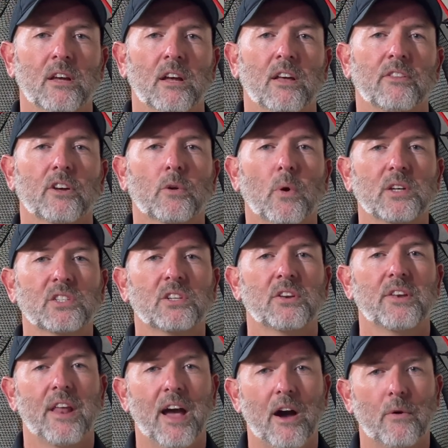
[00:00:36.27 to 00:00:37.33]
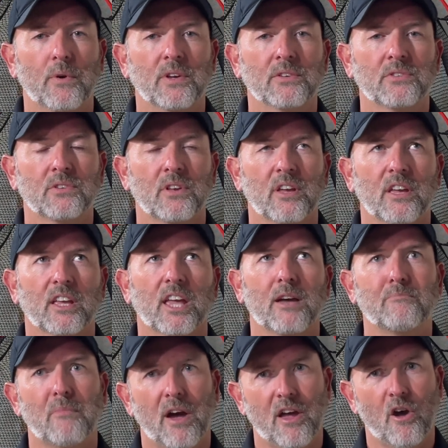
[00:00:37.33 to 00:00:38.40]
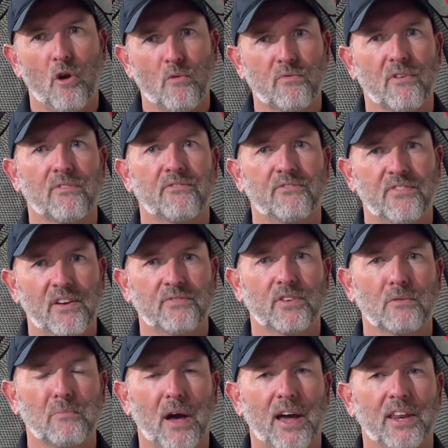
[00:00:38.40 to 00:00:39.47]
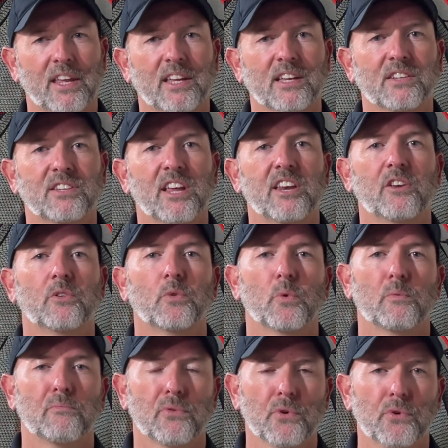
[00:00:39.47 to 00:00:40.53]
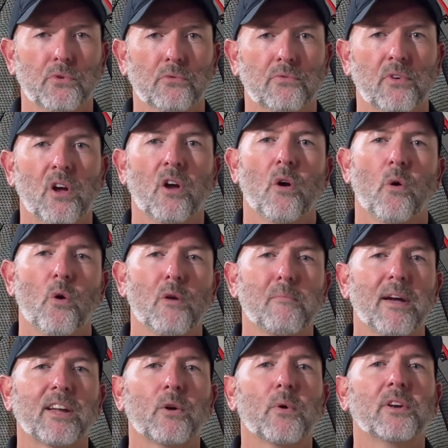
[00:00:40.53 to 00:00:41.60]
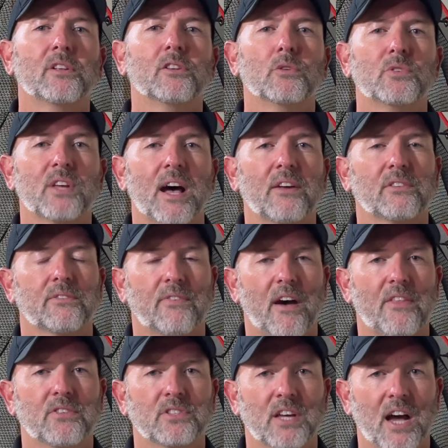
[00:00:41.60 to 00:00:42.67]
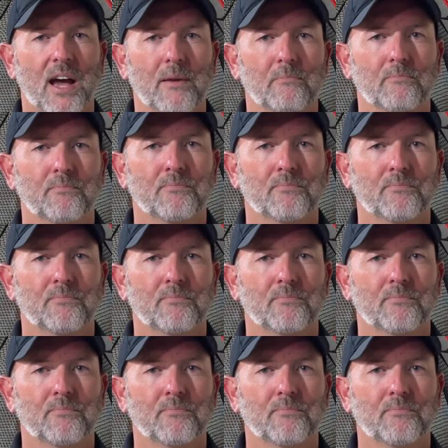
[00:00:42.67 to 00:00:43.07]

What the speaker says: The question now is, can my over 50 body continue to improve, or am I going to lose out to Father Time?